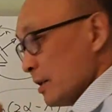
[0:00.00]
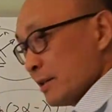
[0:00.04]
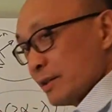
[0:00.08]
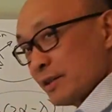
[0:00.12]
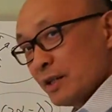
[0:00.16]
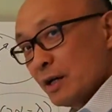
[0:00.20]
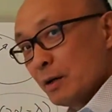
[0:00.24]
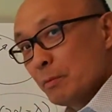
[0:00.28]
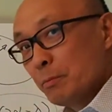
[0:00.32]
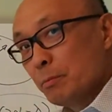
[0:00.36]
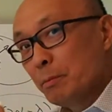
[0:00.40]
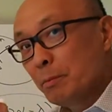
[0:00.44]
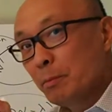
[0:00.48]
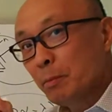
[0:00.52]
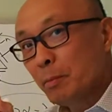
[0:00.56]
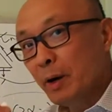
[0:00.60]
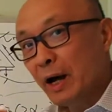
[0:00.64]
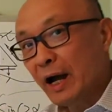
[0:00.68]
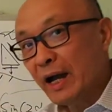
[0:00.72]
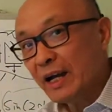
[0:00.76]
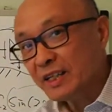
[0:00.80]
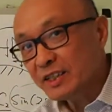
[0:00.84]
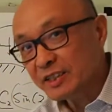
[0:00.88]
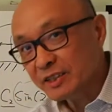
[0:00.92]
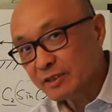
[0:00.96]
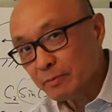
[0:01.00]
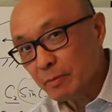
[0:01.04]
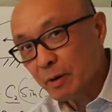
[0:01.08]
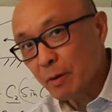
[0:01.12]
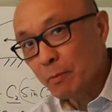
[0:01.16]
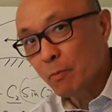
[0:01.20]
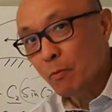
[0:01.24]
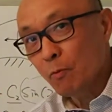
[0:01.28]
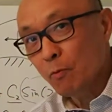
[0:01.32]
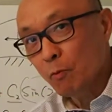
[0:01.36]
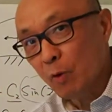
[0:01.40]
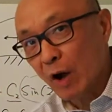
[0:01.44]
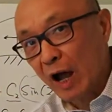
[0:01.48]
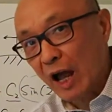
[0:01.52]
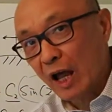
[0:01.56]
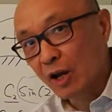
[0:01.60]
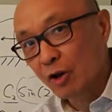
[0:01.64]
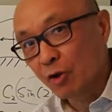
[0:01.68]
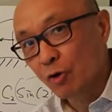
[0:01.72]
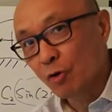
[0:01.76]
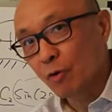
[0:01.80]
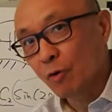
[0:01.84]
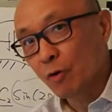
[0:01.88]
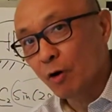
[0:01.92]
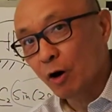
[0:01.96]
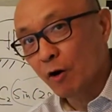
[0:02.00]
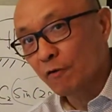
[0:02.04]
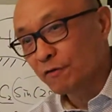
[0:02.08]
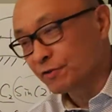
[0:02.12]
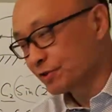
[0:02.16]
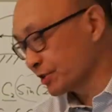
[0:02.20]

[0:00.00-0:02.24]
the maximum value of